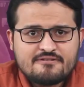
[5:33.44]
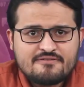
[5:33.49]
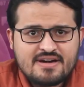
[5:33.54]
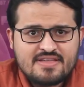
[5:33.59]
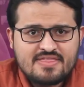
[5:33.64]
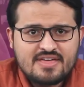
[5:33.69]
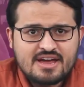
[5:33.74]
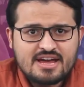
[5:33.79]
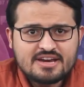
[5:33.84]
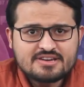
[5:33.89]

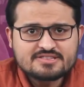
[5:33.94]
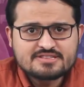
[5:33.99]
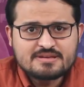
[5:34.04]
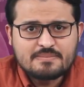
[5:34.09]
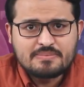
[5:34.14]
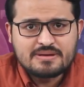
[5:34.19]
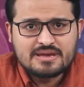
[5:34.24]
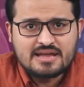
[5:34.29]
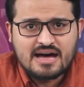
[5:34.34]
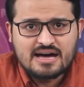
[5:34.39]
whether it is
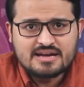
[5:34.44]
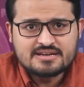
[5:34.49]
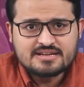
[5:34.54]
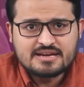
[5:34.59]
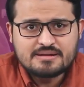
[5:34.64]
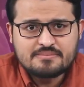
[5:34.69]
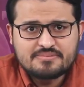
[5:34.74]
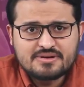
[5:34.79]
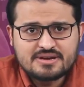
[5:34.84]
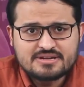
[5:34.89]
a plant
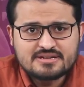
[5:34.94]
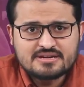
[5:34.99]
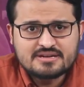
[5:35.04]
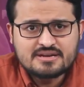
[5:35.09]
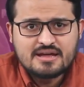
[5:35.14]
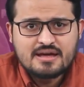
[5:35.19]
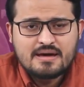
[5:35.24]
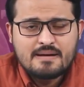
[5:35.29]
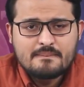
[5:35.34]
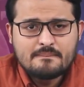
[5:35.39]
in
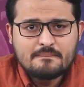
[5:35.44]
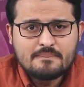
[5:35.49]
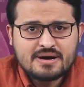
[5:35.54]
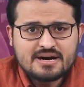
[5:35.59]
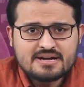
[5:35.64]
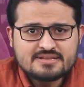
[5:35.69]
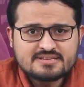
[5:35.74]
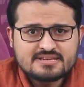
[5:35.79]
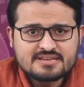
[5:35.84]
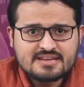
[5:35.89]
Britain,
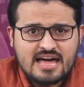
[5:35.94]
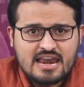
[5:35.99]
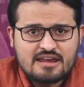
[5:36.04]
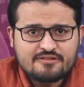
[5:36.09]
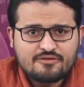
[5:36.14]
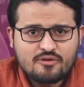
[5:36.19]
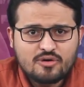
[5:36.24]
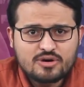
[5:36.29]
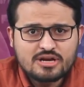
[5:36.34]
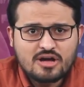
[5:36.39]
birds in
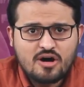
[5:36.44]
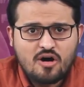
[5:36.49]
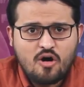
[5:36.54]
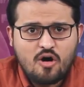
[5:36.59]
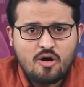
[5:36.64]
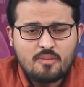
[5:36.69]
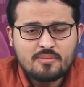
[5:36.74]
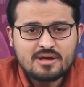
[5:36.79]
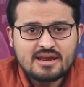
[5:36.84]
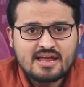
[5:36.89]
California,
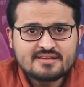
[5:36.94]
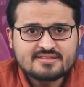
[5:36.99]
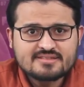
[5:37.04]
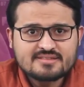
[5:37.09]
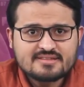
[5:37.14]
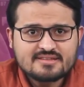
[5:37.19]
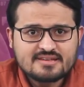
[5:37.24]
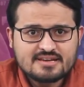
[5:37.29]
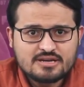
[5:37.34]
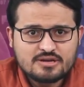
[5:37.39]
or
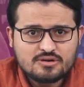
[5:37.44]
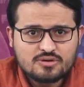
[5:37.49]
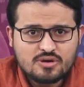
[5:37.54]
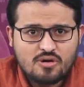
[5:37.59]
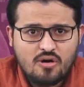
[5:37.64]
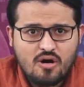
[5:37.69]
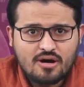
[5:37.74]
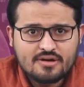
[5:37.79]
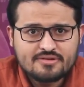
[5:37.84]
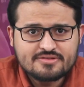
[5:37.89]
mollusks in New
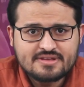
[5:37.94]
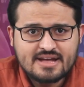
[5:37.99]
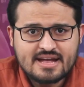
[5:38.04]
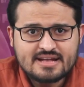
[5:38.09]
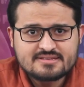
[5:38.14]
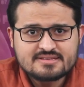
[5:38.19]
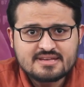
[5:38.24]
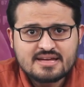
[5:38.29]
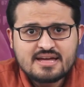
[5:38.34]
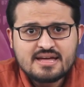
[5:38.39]
York
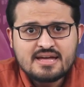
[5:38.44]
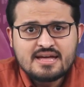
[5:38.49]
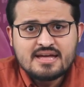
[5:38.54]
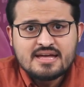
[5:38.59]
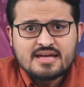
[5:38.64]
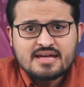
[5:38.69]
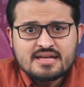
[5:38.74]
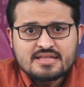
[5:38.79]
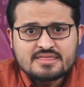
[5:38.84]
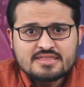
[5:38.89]
states.
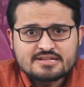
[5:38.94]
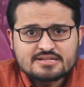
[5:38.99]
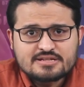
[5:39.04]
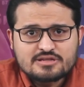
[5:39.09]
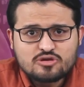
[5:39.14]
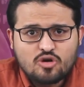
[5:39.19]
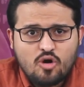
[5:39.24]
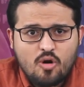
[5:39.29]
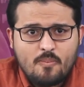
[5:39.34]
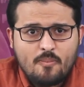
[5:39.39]
The
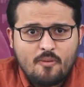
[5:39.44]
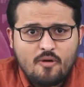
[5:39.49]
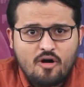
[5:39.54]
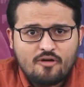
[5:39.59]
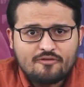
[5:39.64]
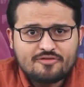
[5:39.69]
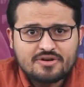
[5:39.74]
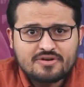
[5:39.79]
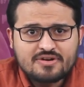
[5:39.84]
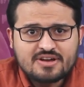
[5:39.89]
slope
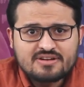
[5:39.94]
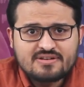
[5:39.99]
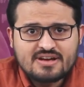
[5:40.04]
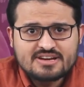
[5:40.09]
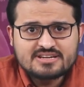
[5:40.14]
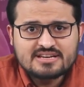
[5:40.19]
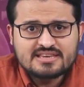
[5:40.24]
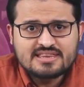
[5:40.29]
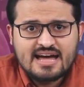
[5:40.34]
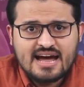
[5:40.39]
of the
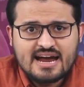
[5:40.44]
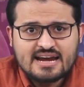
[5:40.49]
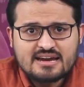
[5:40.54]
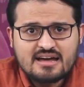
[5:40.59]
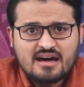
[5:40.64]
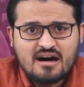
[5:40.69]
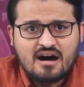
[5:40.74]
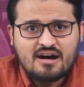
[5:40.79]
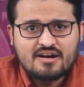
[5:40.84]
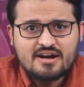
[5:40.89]
regression line
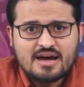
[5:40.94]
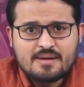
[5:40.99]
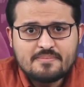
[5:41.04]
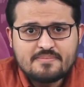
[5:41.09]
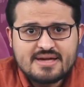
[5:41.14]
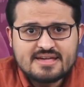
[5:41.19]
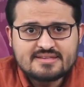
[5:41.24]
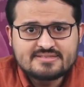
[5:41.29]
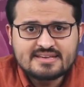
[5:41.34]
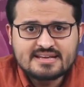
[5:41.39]
are
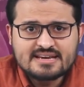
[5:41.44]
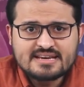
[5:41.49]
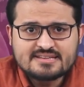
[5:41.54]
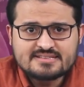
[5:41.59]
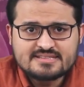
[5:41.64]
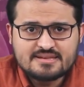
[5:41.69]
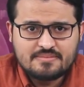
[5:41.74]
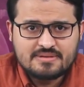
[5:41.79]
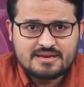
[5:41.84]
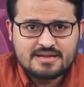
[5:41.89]
amazingly
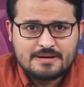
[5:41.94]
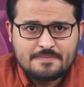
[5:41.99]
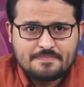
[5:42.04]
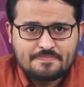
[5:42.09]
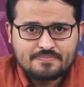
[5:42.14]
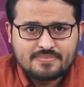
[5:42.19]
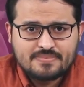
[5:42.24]
similar.